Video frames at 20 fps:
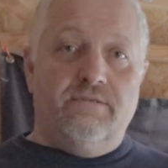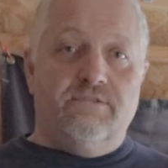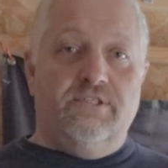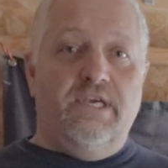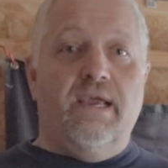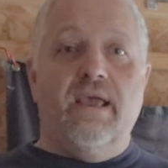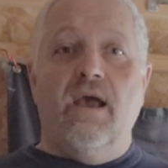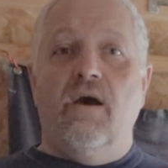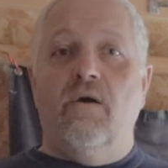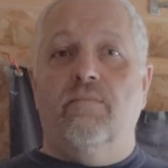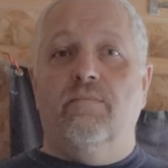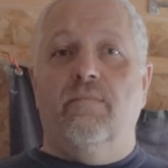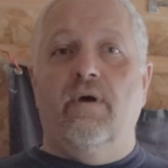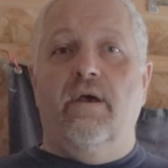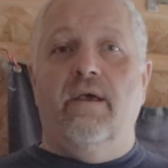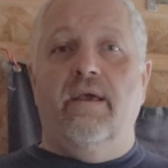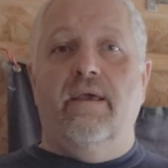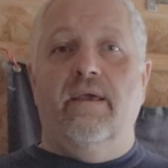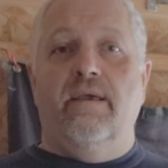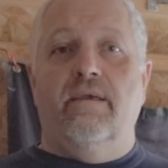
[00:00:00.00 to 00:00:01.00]
check out
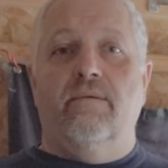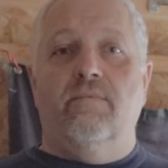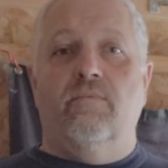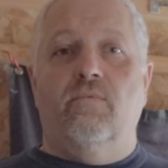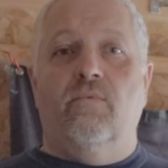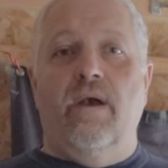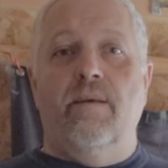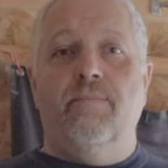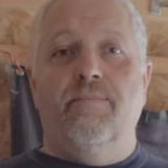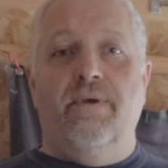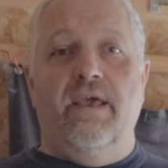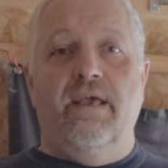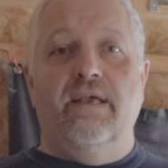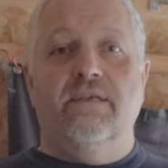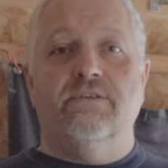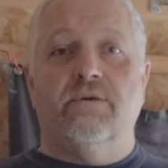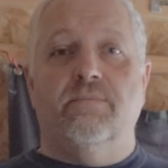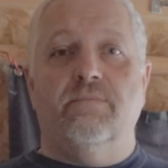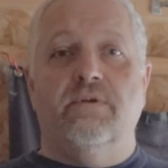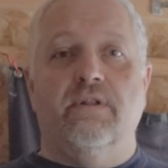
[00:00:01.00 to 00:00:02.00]
my
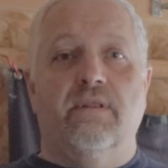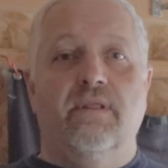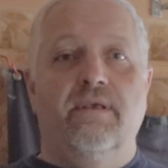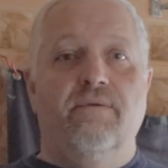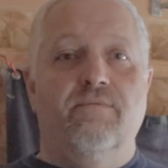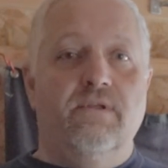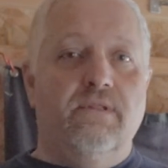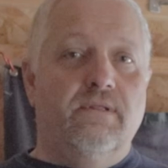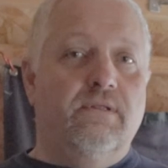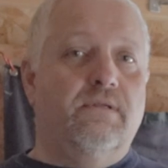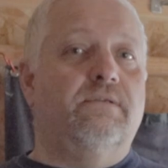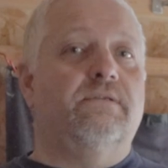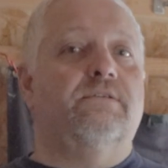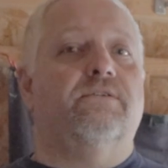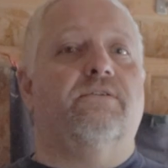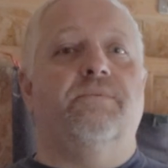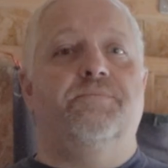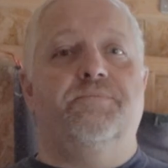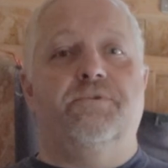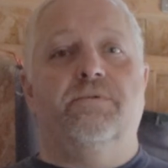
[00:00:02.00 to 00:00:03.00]
webpage. I'm going to leave it in the
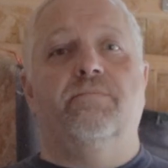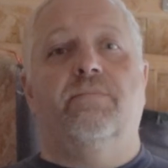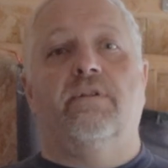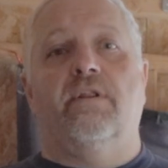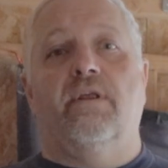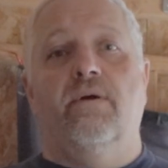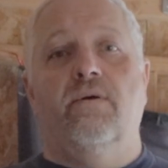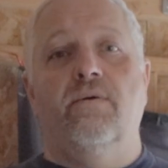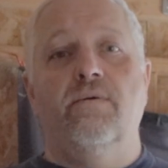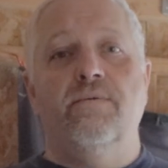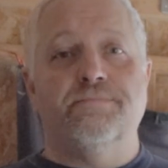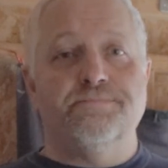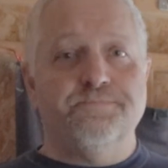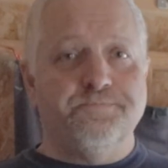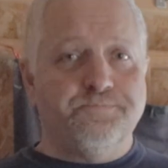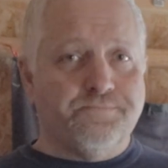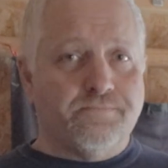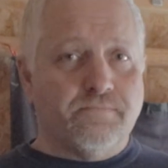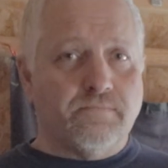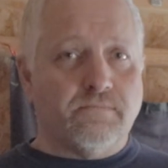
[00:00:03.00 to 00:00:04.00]
description below,
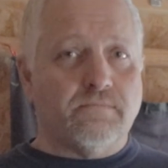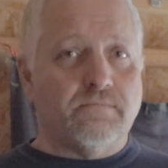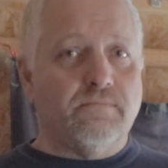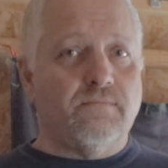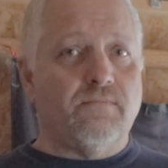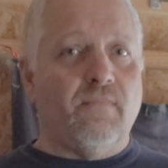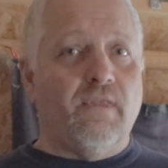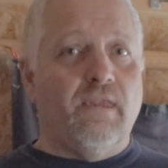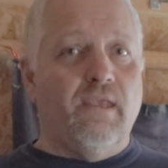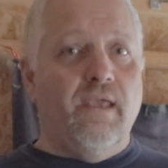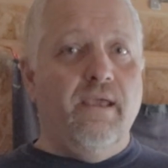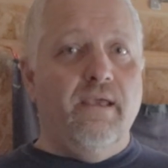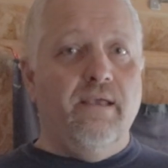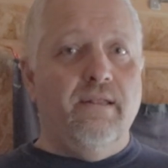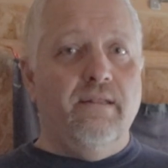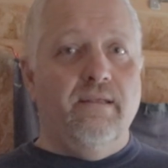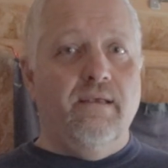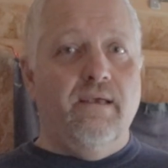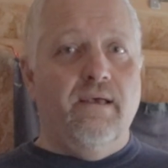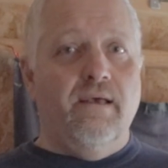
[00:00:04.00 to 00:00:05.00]

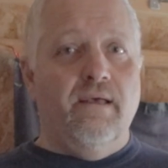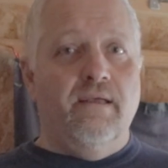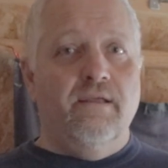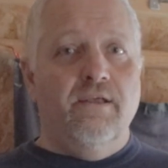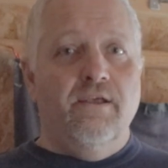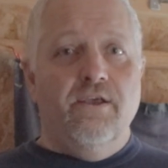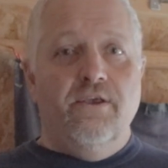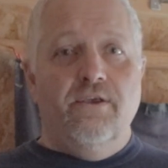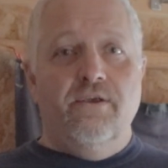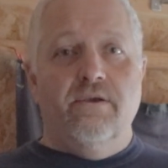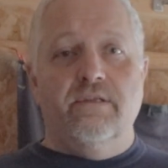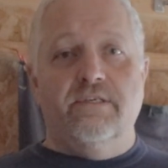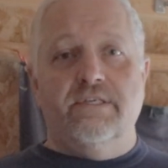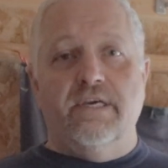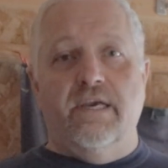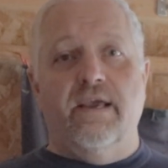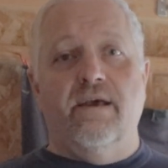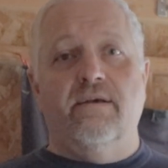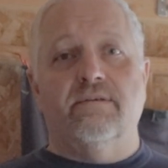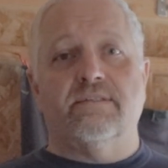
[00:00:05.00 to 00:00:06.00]
and you can
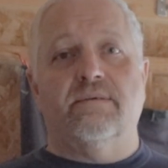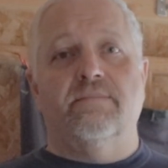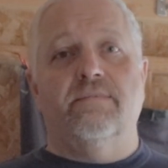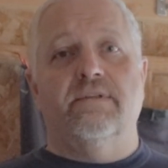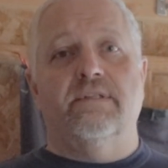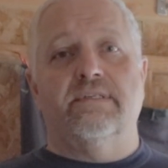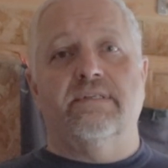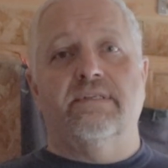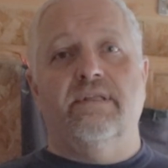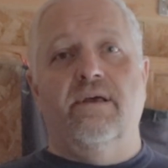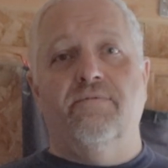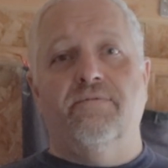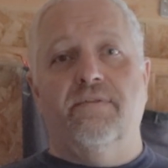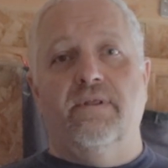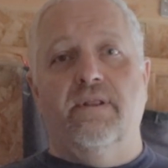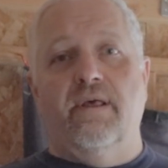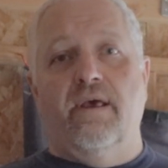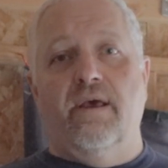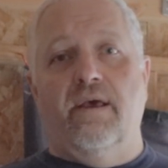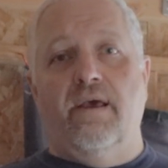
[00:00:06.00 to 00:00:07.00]
check out some of the stuff
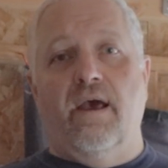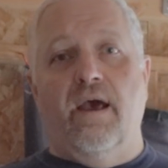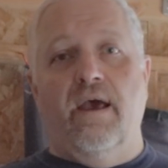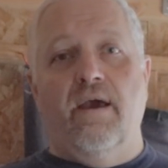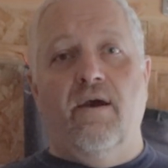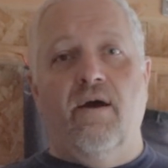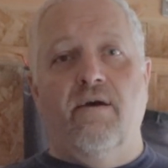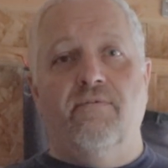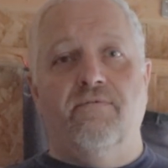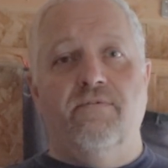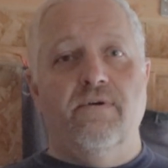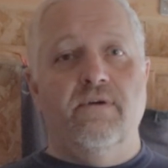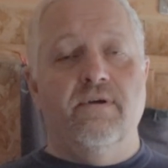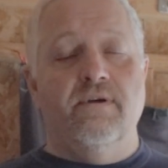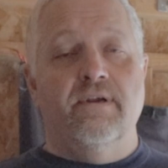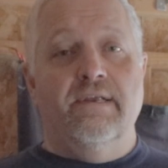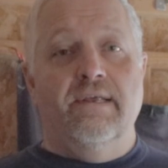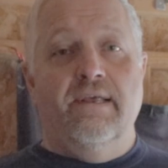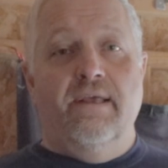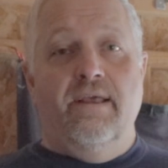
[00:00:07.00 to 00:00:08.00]
that I
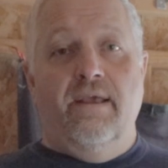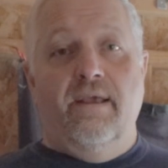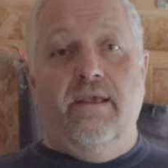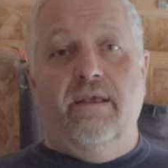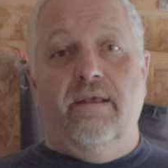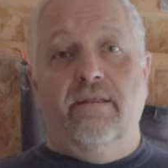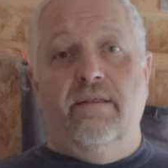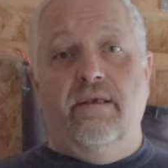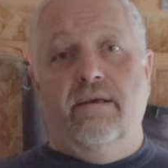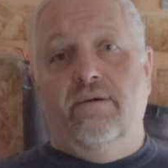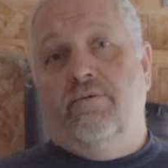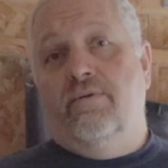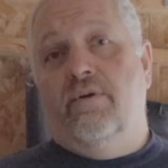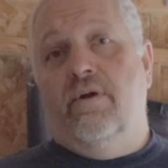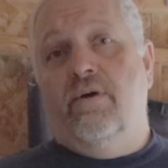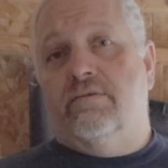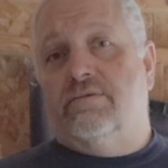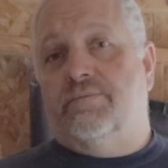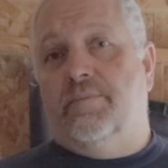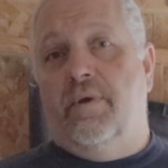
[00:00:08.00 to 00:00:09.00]
offer. And who
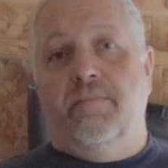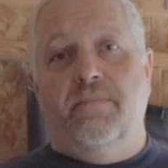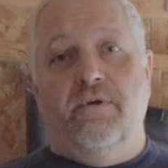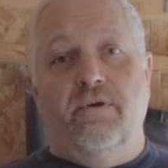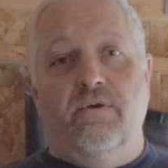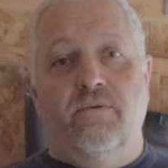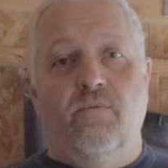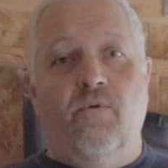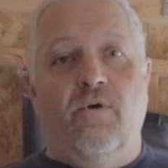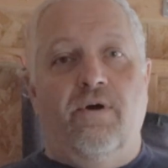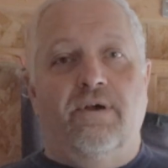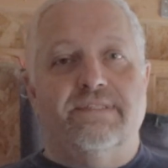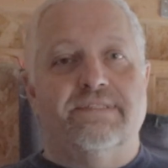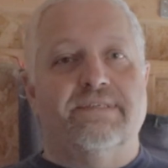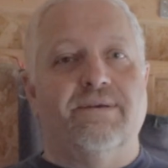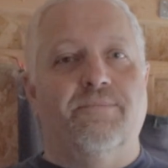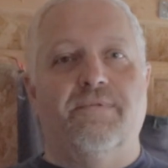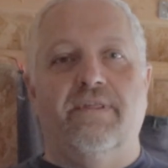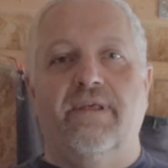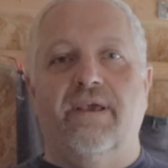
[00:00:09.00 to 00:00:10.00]
knows, maybe you'd want
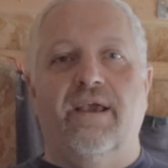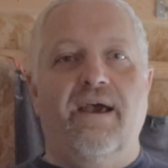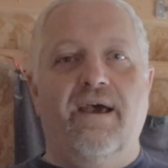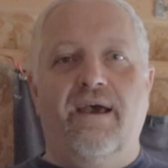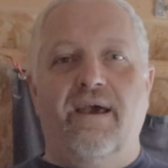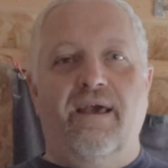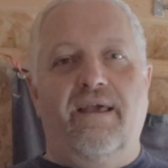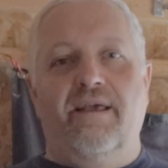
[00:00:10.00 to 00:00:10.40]
something.